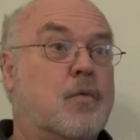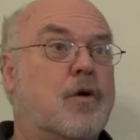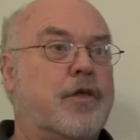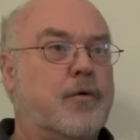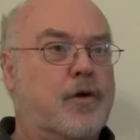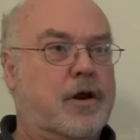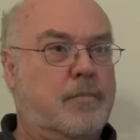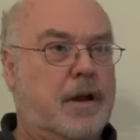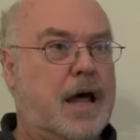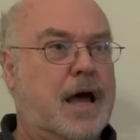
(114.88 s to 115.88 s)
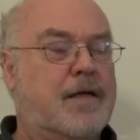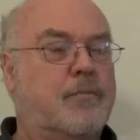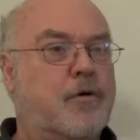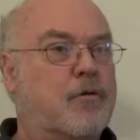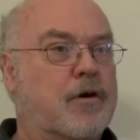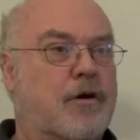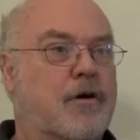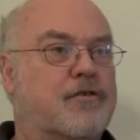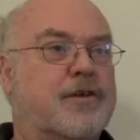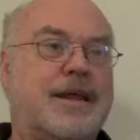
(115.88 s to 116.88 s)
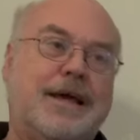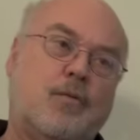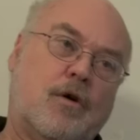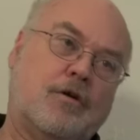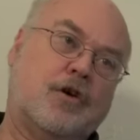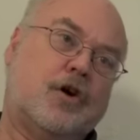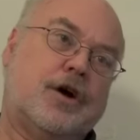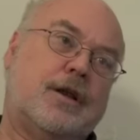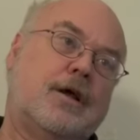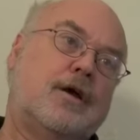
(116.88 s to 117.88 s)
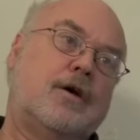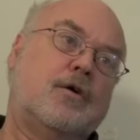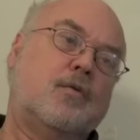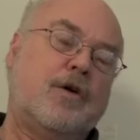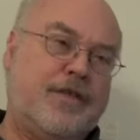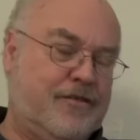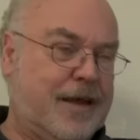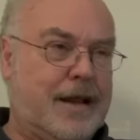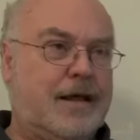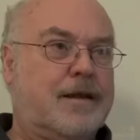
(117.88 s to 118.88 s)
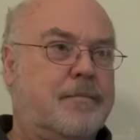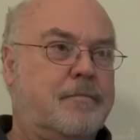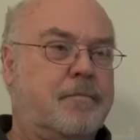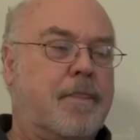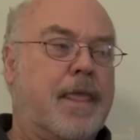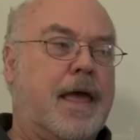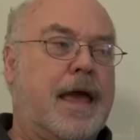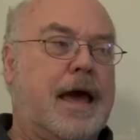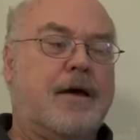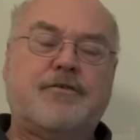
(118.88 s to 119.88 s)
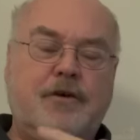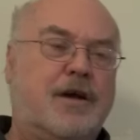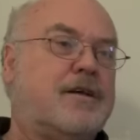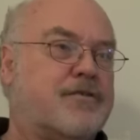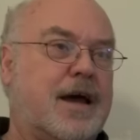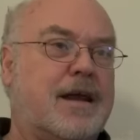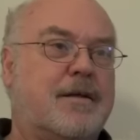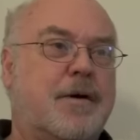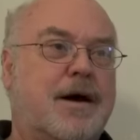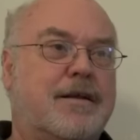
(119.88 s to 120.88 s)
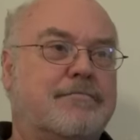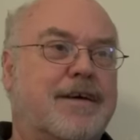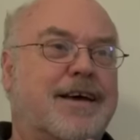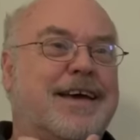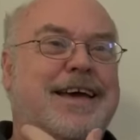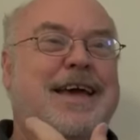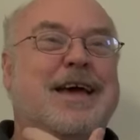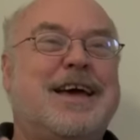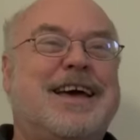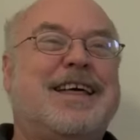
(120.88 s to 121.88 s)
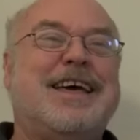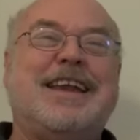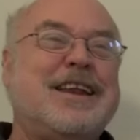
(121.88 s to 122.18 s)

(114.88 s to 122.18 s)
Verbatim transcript: where they were going to apply the protocols that he had worked on with the Senate. And he was very excited about it. He, he, he